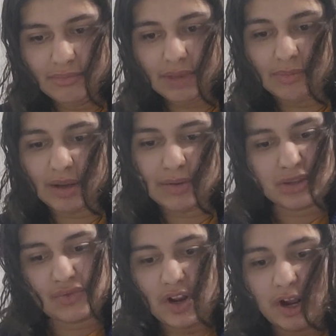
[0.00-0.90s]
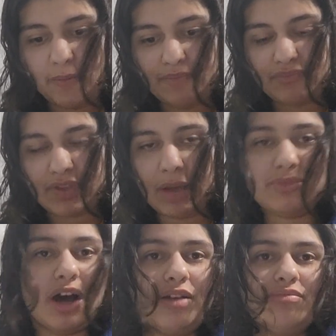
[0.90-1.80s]
I'm done with this video. I'm
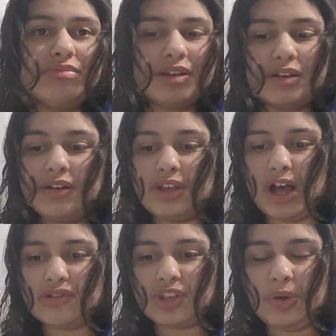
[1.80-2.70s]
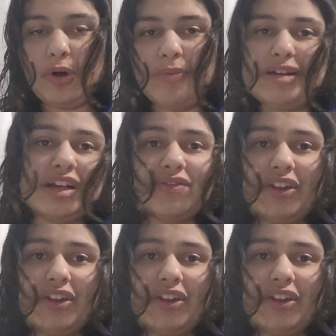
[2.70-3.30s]
done. I'll see you all in my next